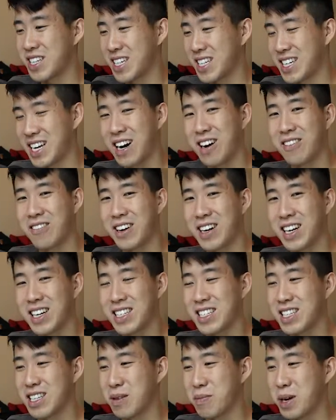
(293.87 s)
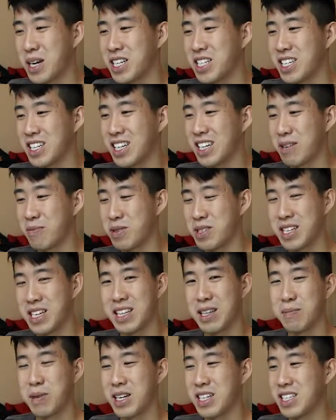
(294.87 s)
down right next to the patient and present
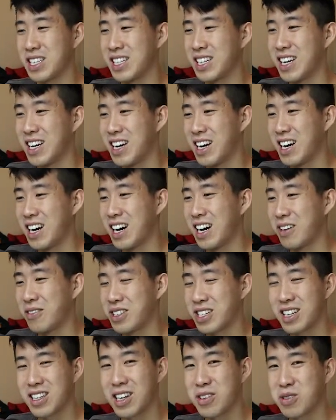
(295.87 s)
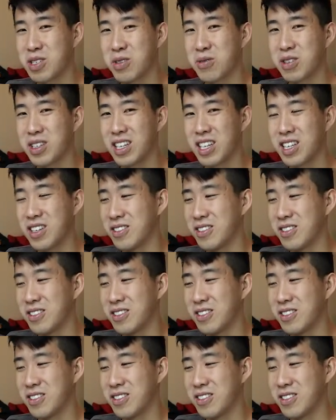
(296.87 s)
the patient, uh, which I thought was a really cute